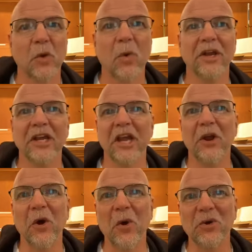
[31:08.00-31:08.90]
When you
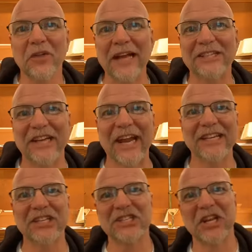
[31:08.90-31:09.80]
get older, that
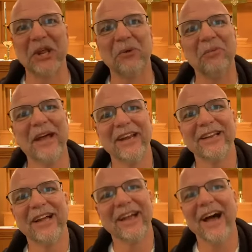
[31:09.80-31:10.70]
changes a little
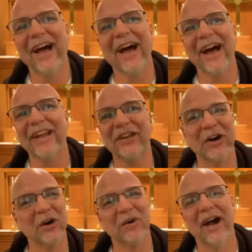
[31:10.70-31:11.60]
bit. Like, ah,
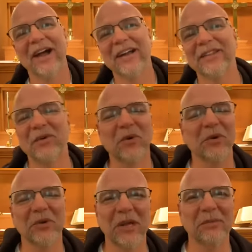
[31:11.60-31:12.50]
no, I, the
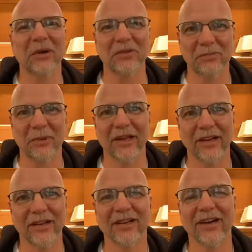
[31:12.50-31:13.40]
world will keep on
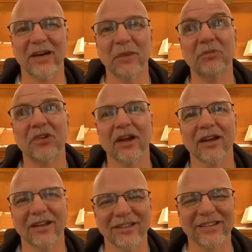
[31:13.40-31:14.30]
spinning. Uh, I'm
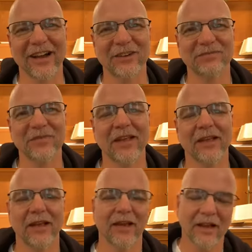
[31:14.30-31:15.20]
sick. So,
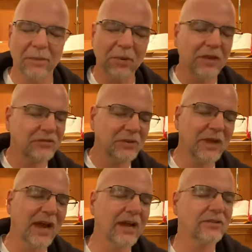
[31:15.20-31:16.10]
God bless
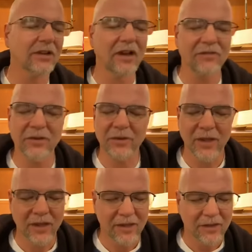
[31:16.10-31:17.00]
you guys. I love
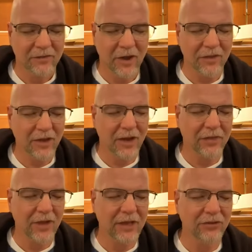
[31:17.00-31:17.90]
you. Father
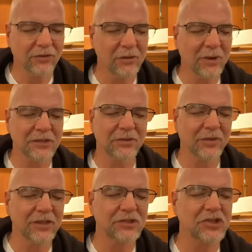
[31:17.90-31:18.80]
God, thank you so much
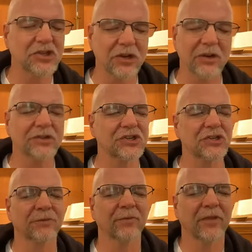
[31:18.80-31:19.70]
for this
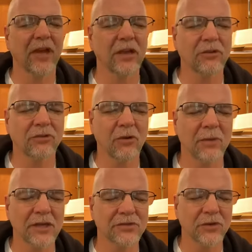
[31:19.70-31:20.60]
church. Thank you
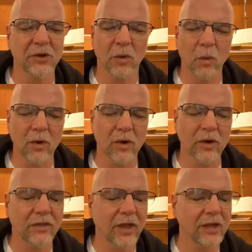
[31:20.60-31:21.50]
so much for your
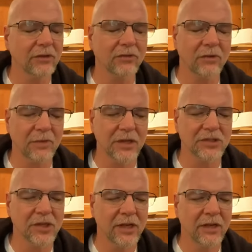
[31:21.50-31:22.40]
word. Thank you so
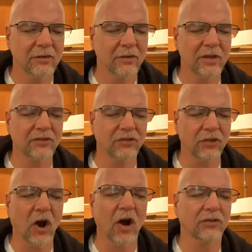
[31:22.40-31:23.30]
much for these
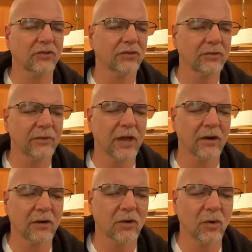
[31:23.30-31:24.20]
thoughts
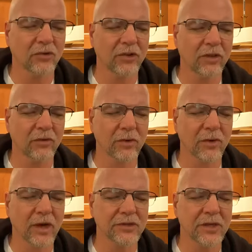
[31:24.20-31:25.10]
that are coursing
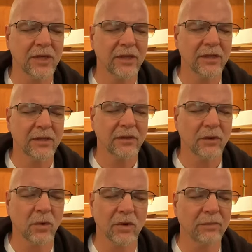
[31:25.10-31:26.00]
through us.
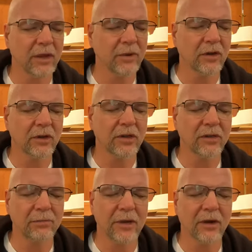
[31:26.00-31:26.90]
Lord, may we look
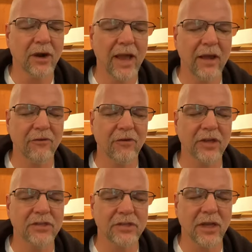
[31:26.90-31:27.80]
in the mirror
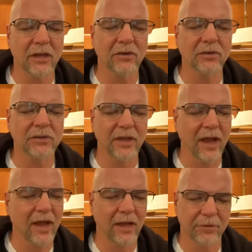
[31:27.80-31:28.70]
every single
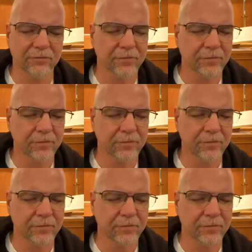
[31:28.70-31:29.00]
day